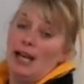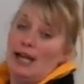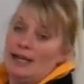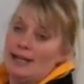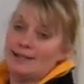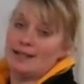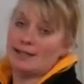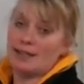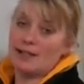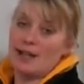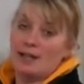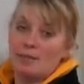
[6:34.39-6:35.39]
and there's
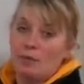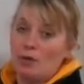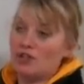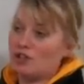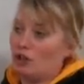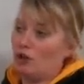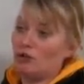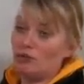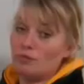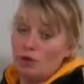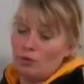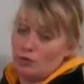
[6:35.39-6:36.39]
designated points along the
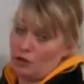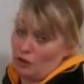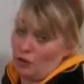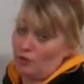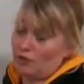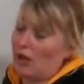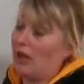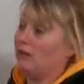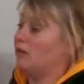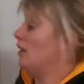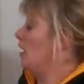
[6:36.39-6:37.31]
route to do so.